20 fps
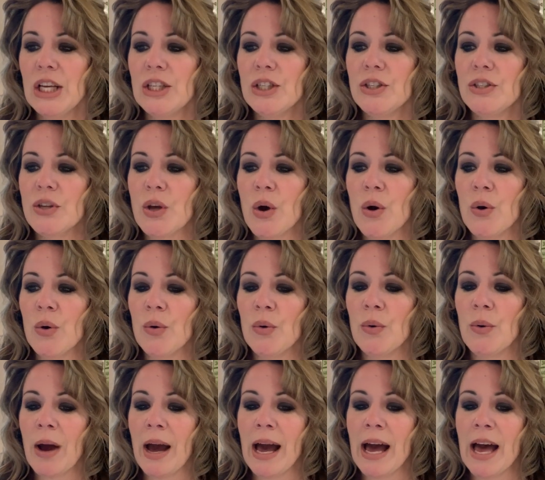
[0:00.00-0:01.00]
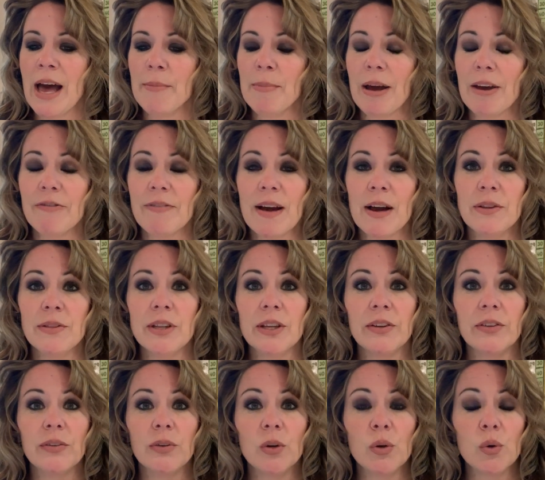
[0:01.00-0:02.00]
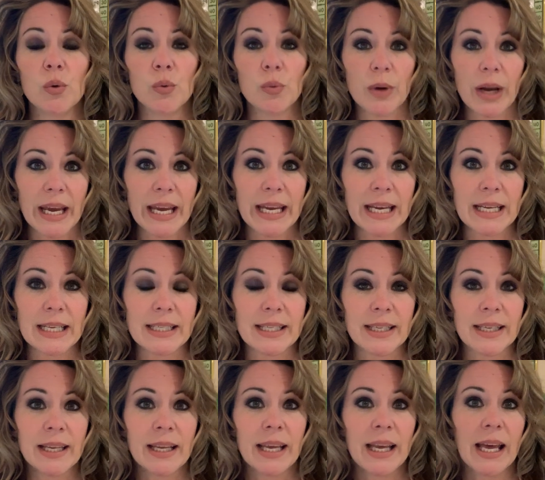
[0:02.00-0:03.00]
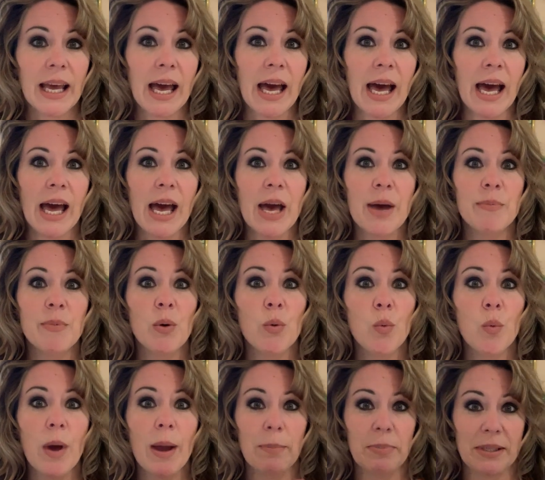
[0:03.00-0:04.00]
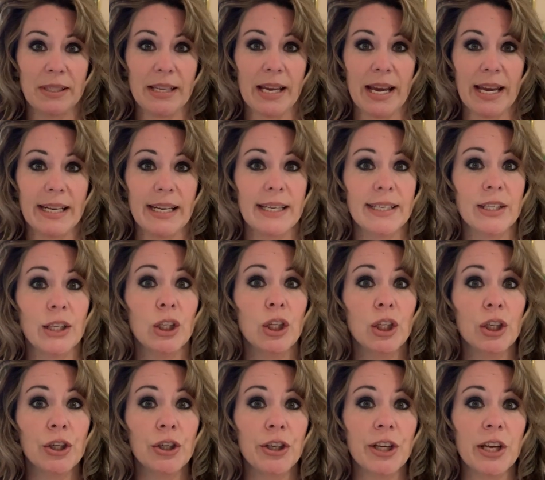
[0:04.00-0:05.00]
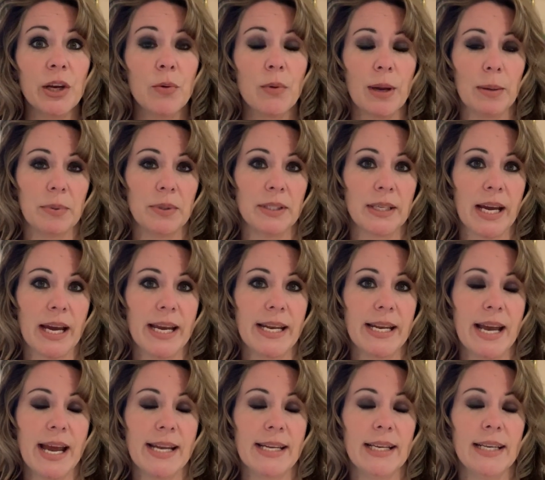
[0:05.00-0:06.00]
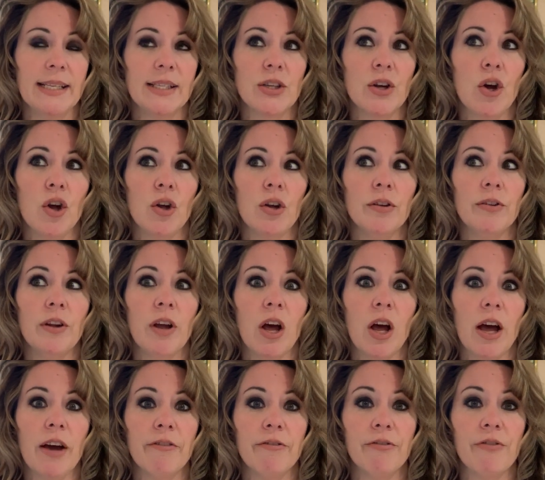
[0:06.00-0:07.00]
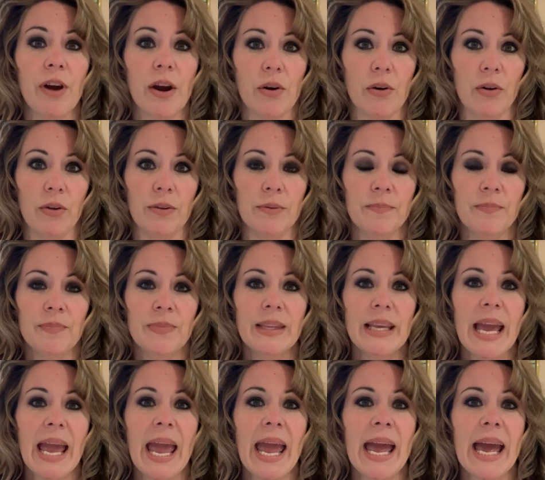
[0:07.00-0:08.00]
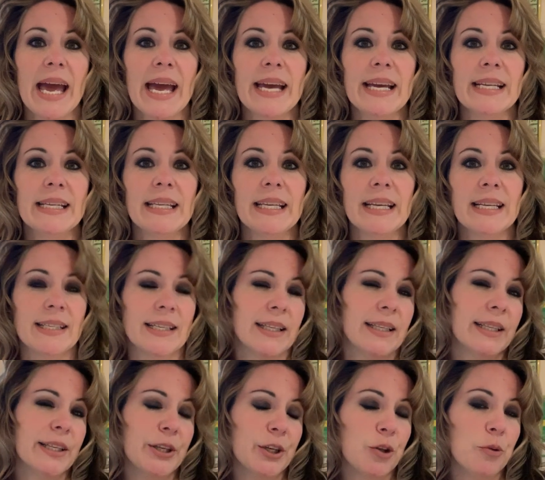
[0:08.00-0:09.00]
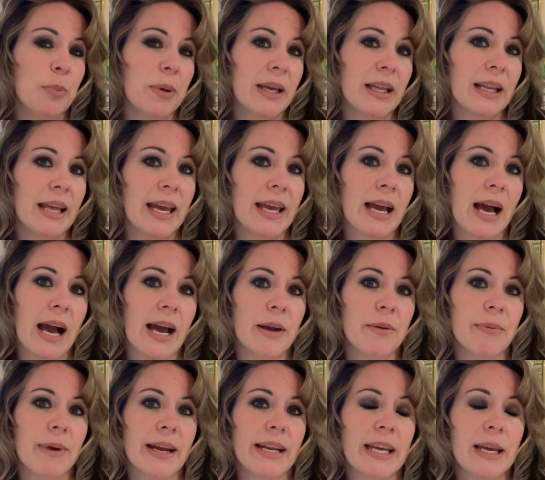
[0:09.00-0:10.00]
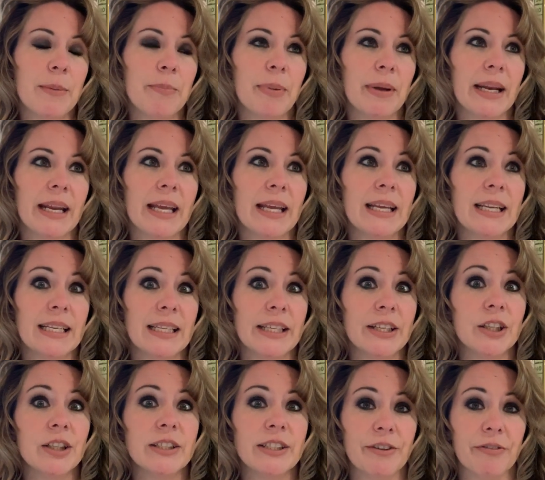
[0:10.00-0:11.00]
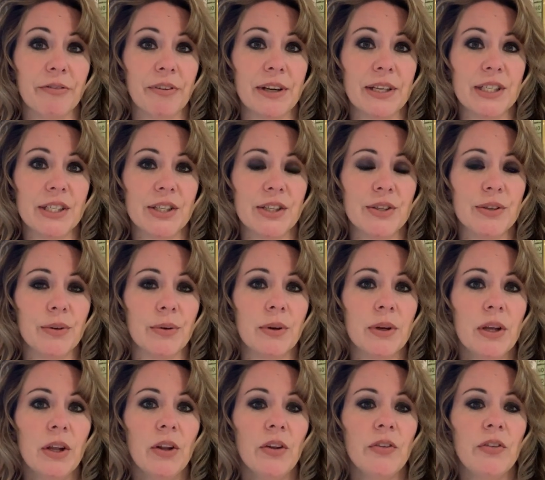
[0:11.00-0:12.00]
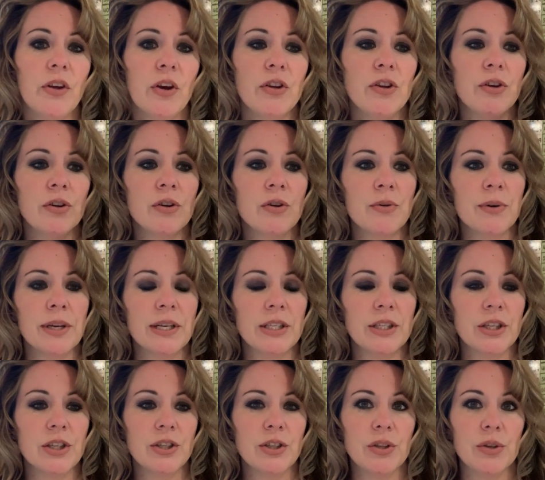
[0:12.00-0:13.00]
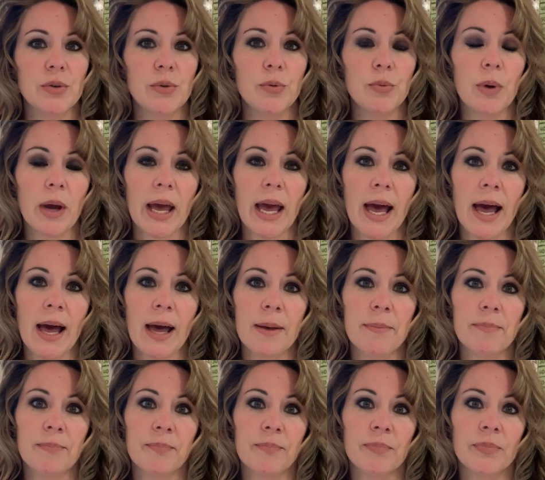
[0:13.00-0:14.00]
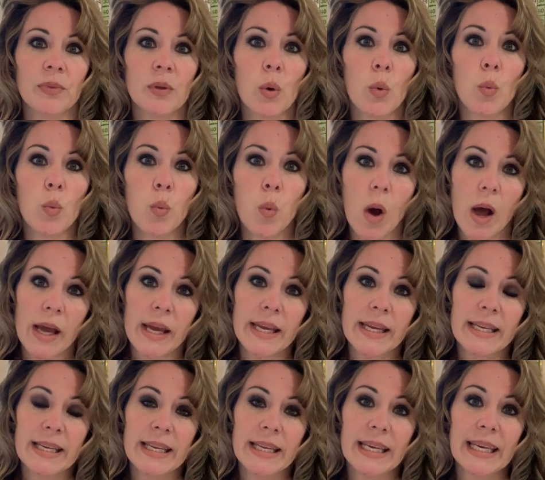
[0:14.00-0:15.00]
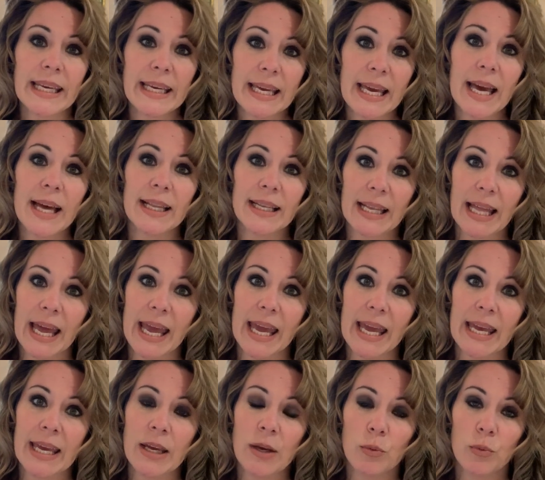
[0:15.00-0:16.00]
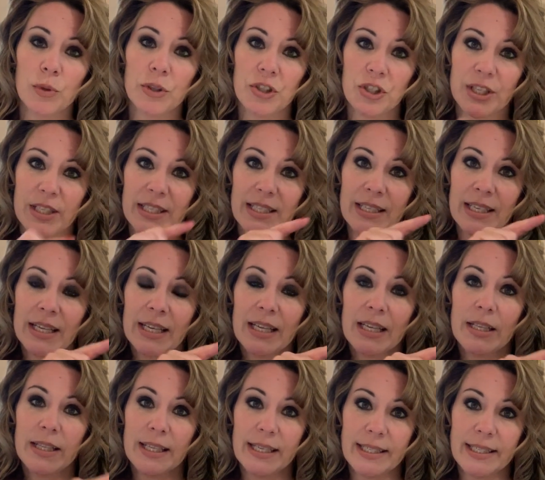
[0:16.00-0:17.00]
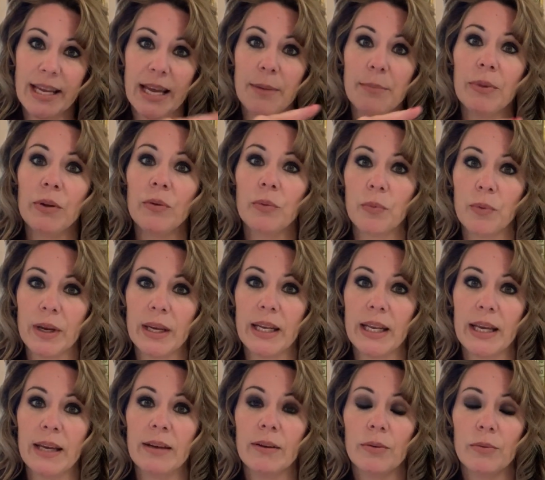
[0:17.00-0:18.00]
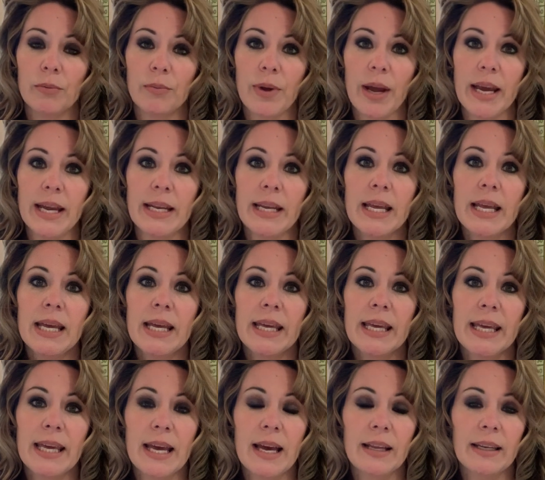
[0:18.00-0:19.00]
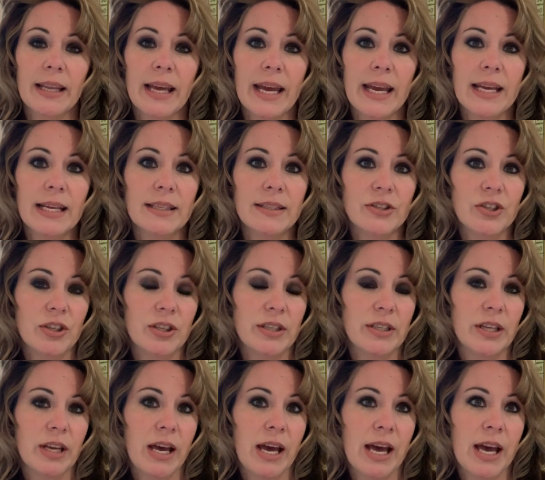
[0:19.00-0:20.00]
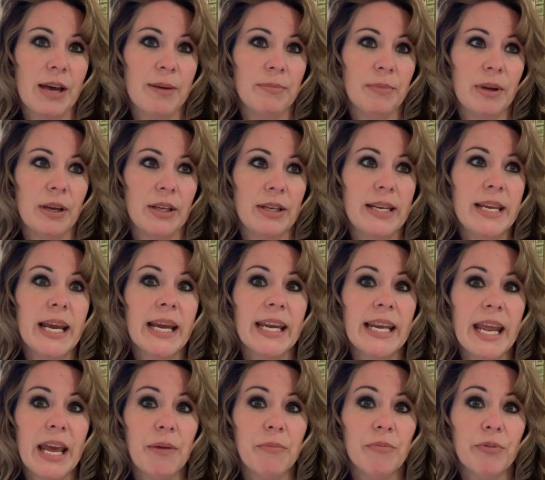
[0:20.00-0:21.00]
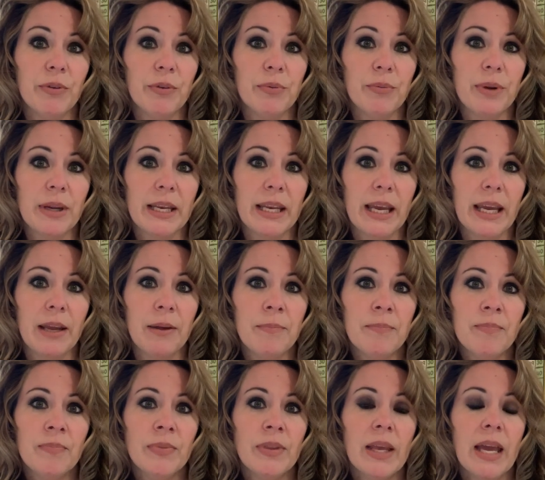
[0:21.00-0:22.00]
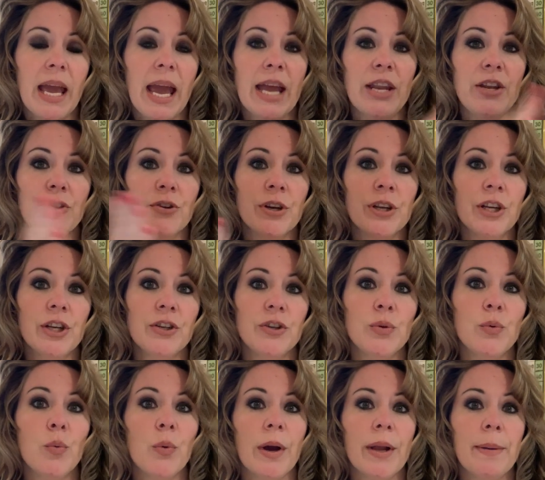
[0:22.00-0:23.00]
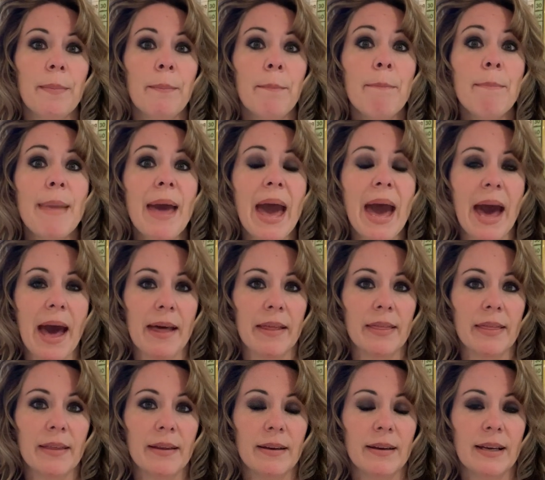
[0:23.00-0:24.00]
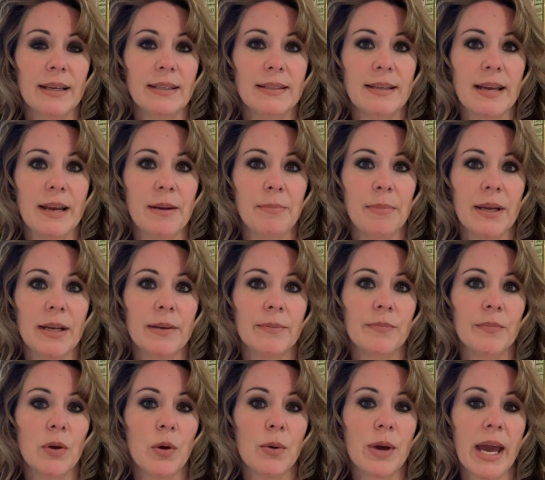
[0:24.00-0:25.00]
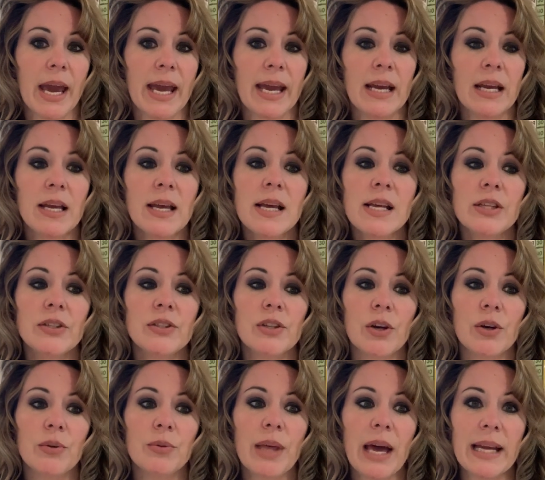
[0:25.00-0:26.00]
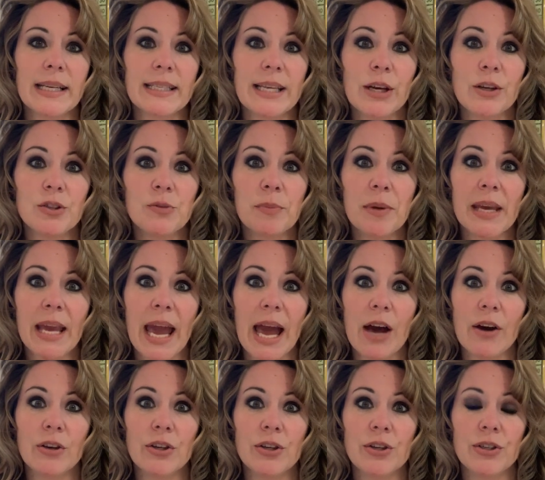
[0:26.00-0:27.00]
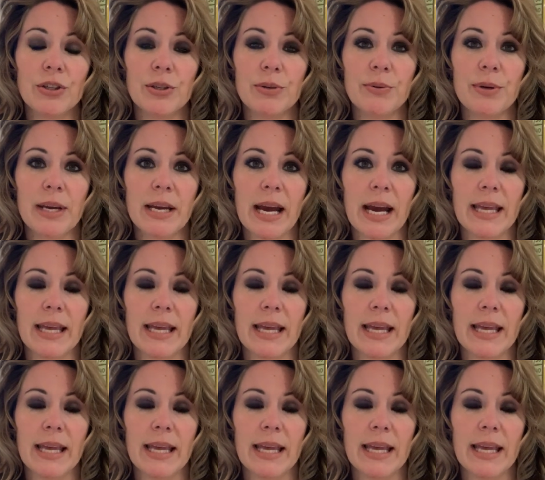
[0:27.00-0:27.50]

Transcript: So um, I found this great um, website. It's a learning website and it's called uh, Freckle. And it's a little bit like iReady, but a, a little different too. So you're going to do um, one ELA, which is the same as reading, right? ELA is just um, a nickname for reading. And you're going to do one math assignment. Okay, so that tells me how you're doing.